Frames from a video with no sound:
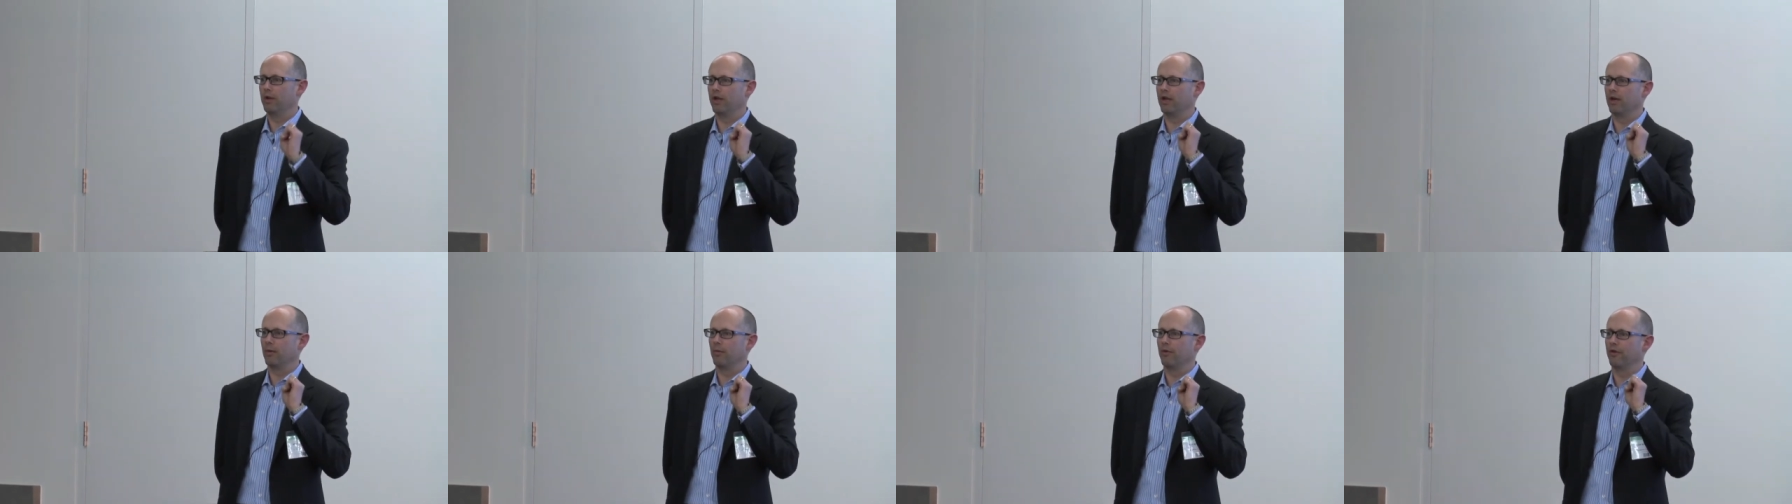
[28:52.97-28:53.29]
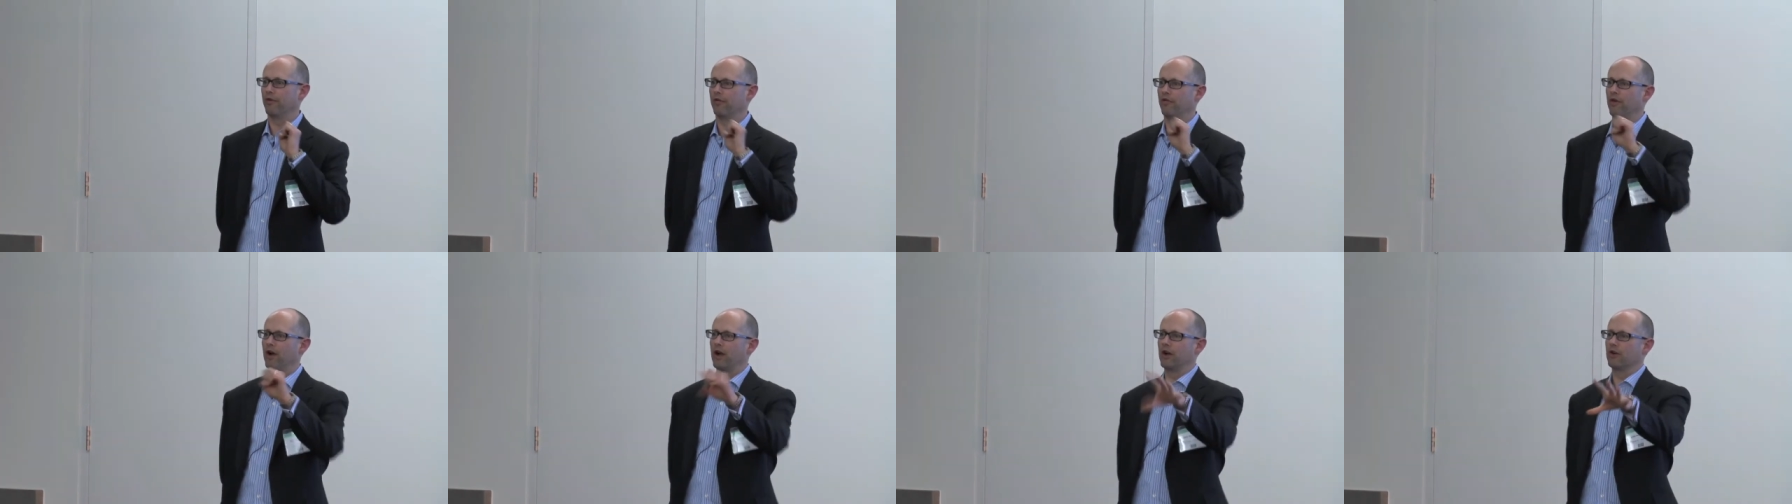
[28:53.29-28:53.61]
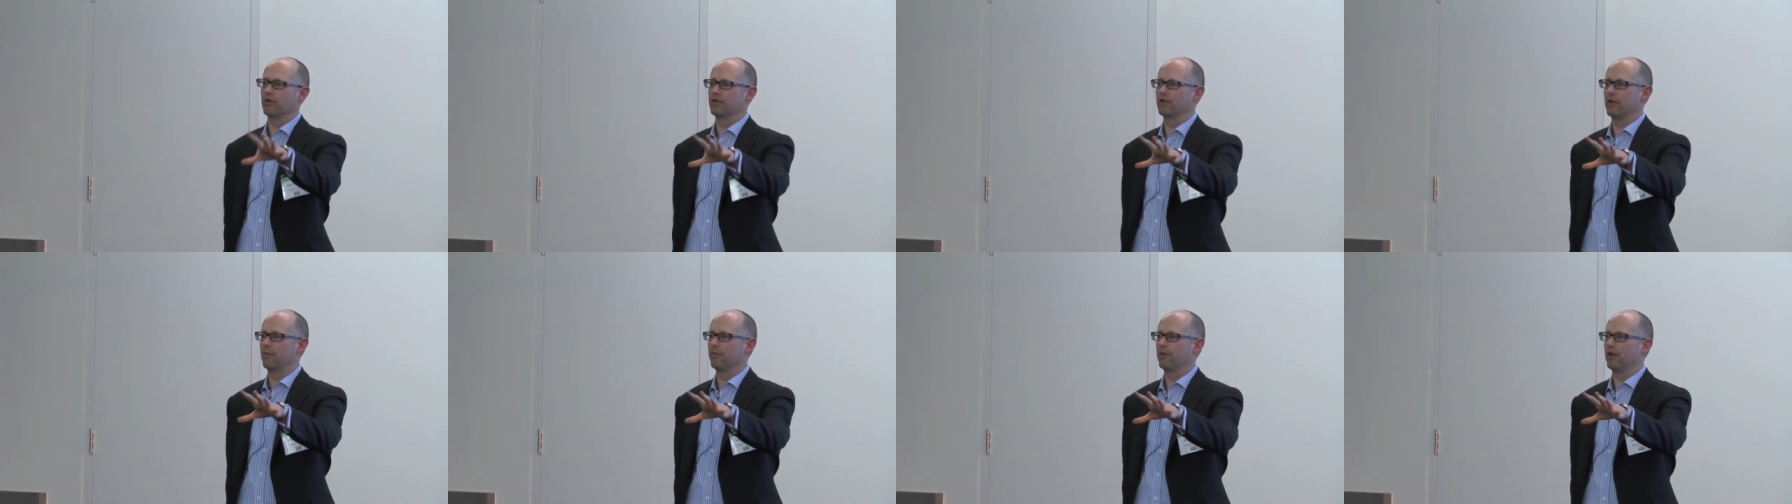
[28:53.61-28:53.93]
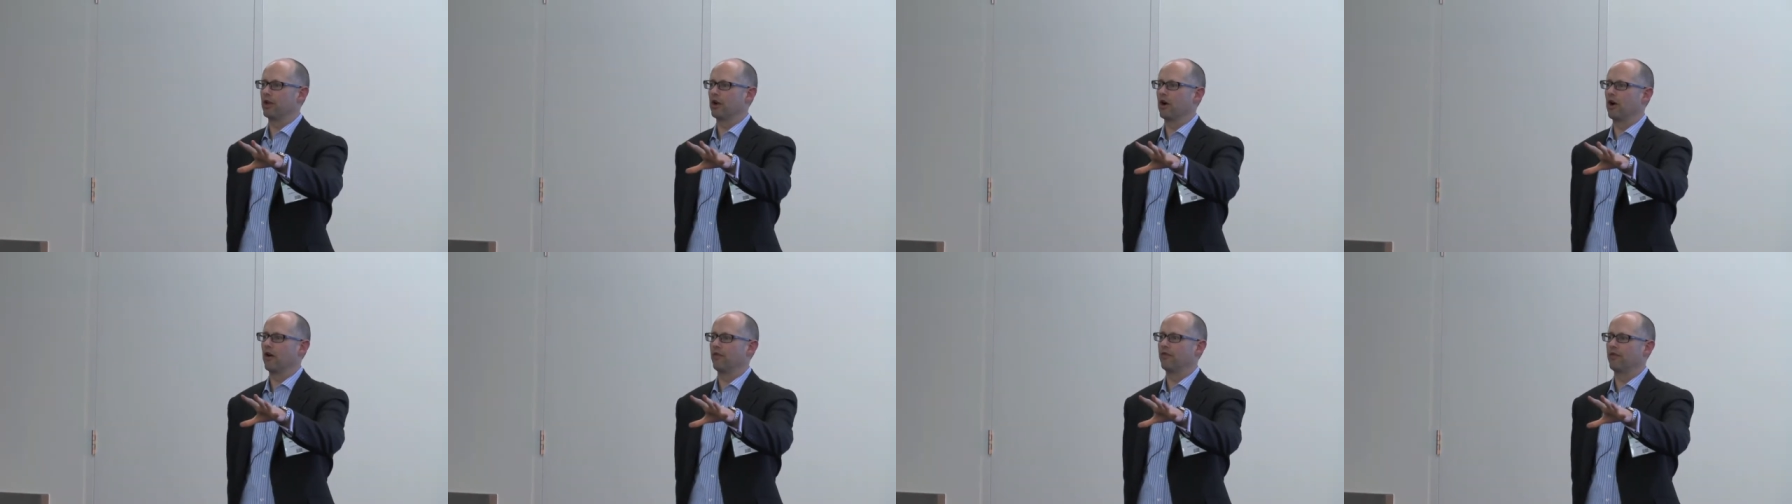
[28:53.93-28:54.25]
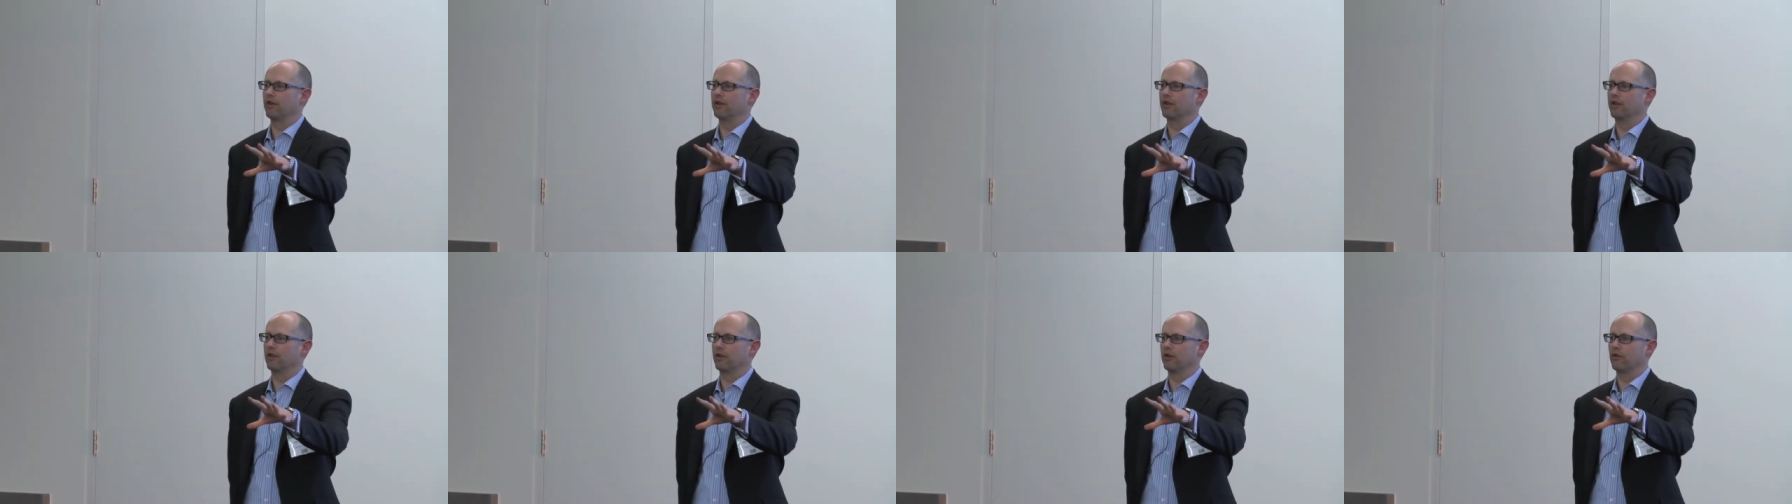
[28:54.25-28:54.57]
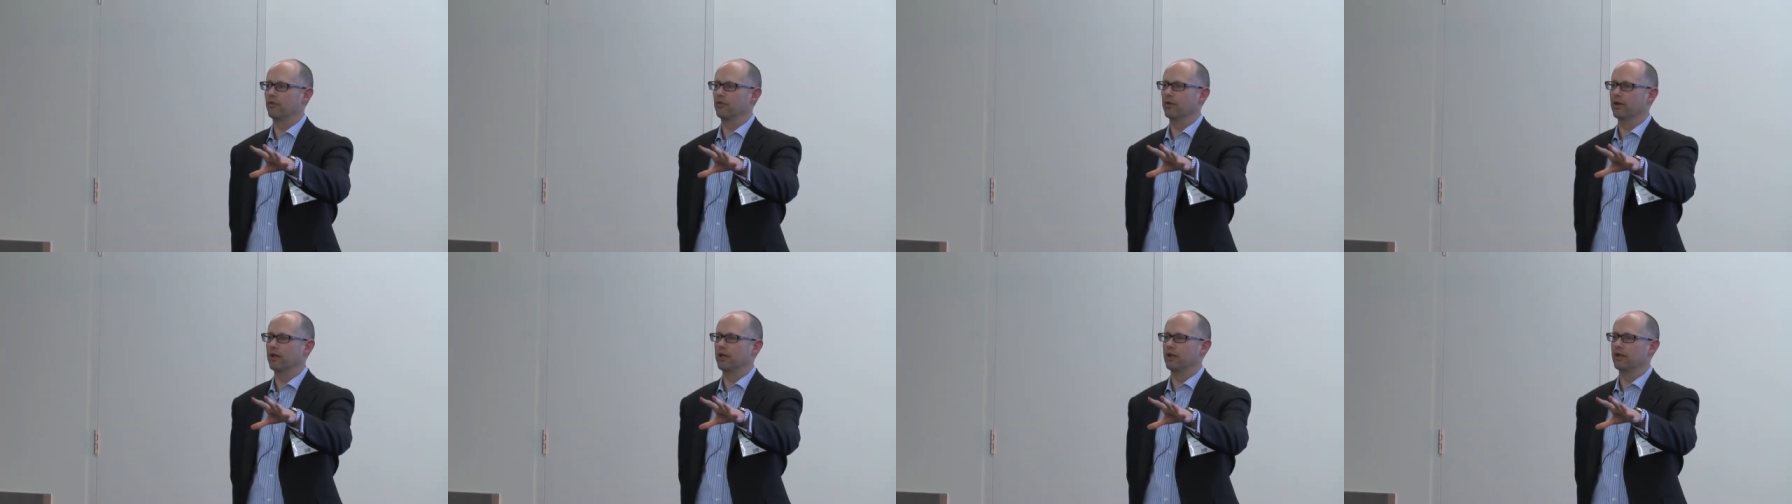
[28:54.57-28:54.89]
being able to fire something off into the
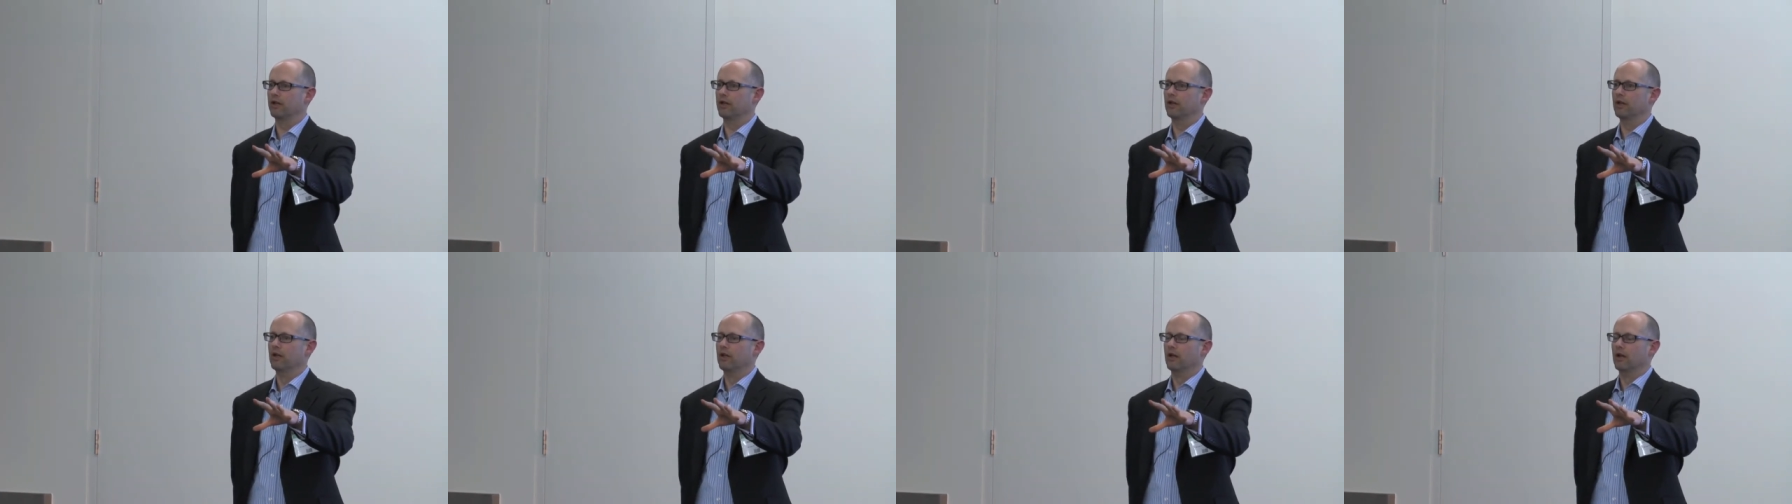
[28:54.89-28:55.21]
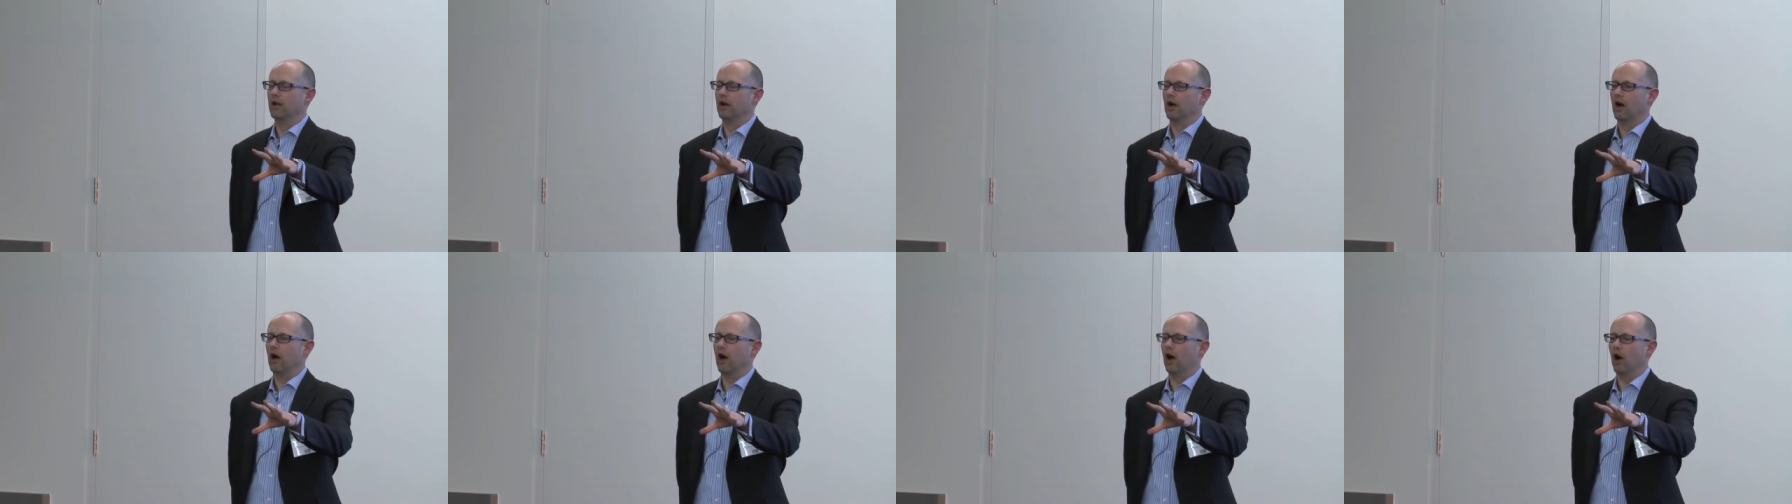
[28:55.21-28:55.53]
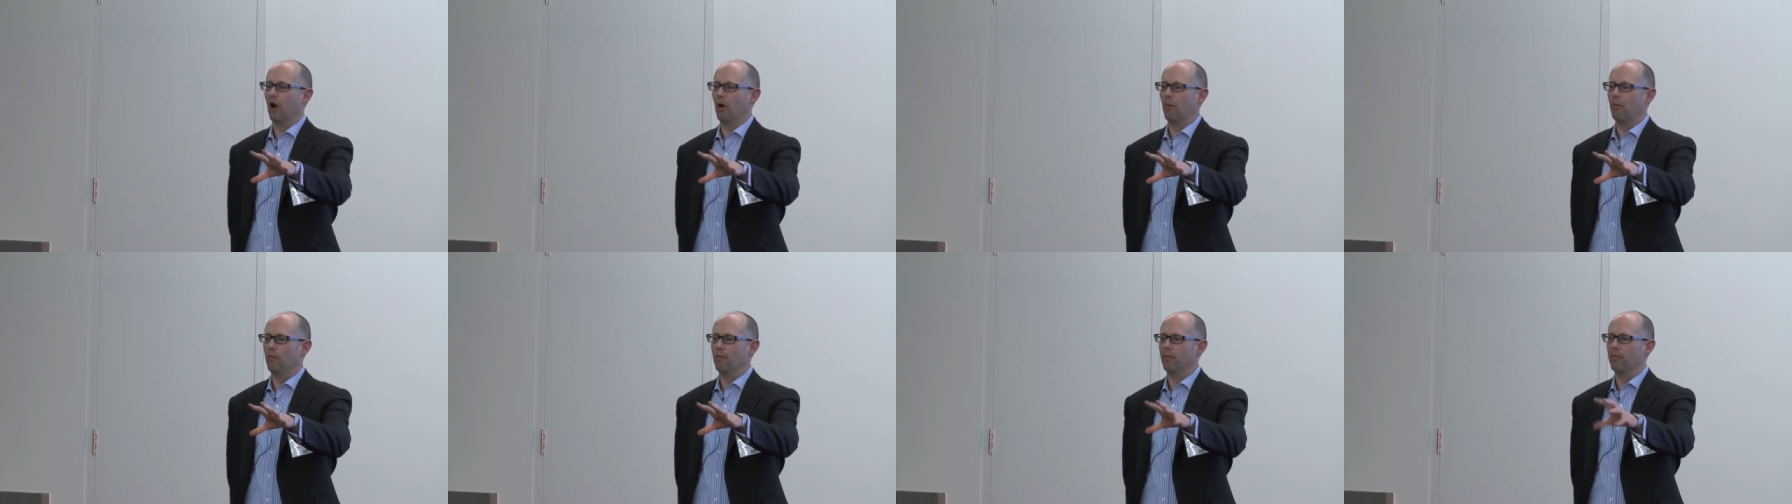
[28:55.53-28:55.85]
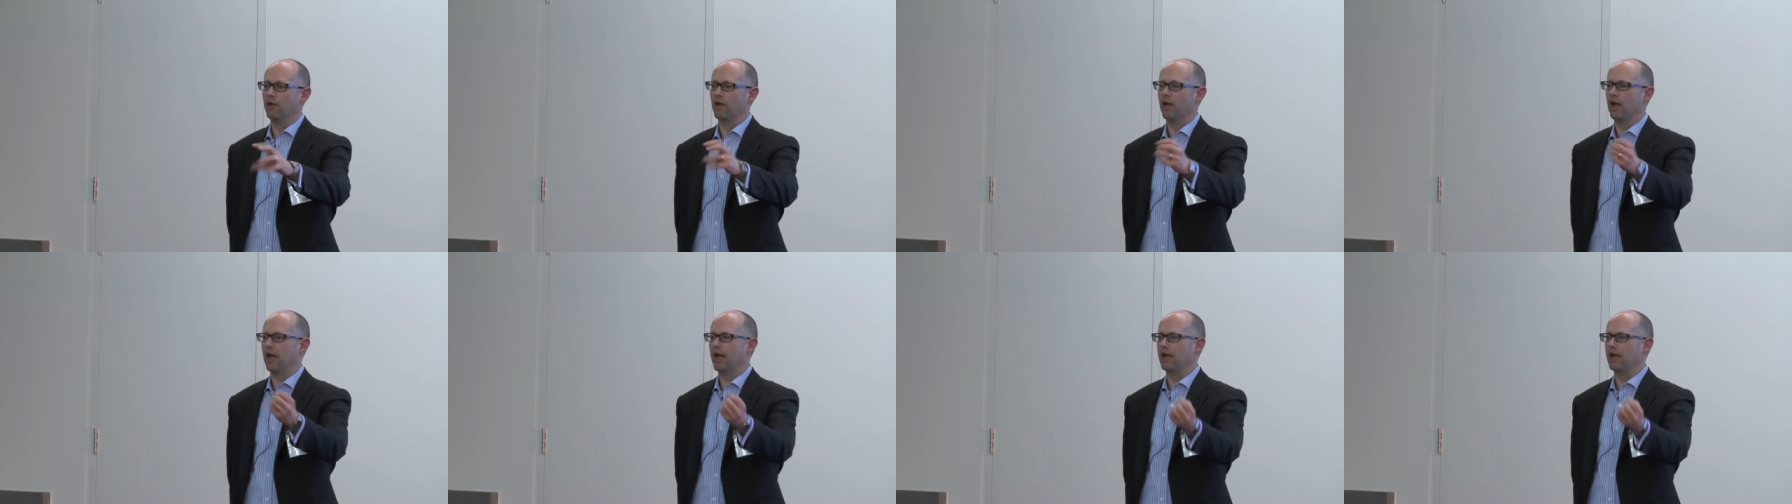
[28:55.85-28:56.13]
grid um,